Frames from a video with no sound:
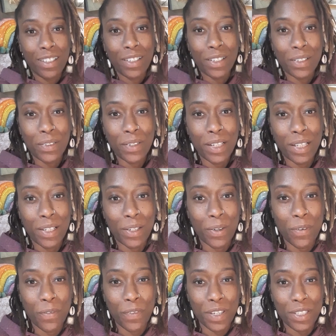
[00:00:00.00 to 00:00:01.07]
Hello,
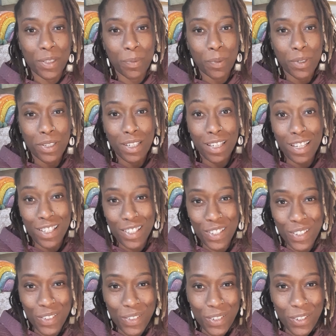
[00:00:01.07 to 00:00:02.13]
hello, Facebook and
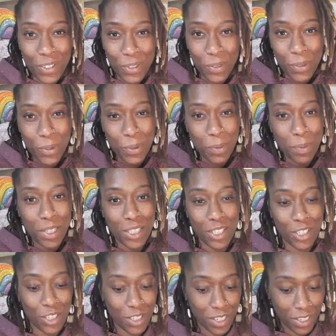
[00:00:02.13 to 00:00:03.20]
YouTube. This
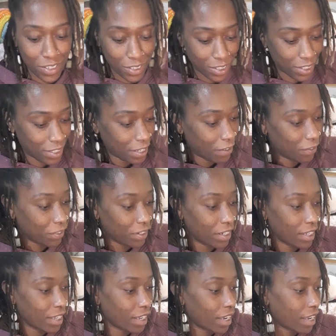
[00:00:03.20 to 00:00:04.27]
is your girl
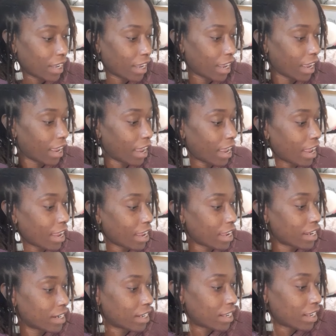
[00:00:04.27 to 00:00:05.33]
Stephanie, aka
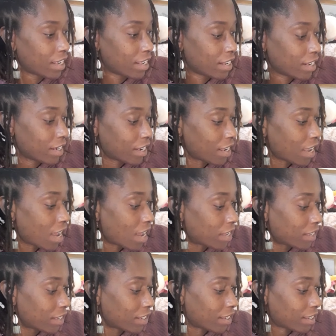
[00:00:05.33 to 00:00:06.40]
Ed Miha.
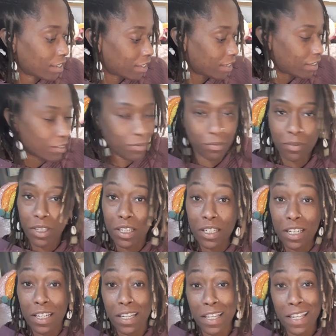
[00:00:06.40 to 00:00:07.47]

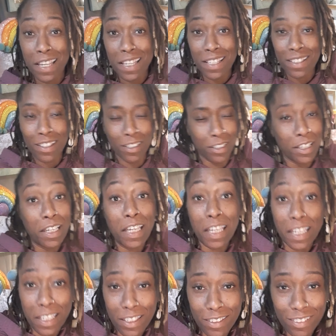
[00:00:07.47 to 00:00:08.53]
Ed Mihi
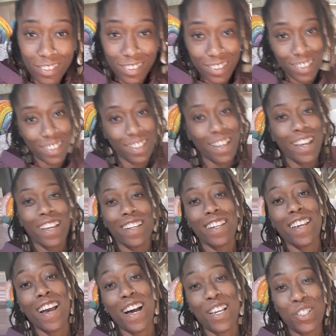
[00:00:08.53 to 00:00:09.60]
Mihi.
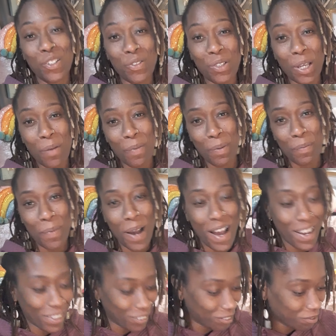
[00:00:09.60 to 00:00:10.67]
Mihas Tusapapa.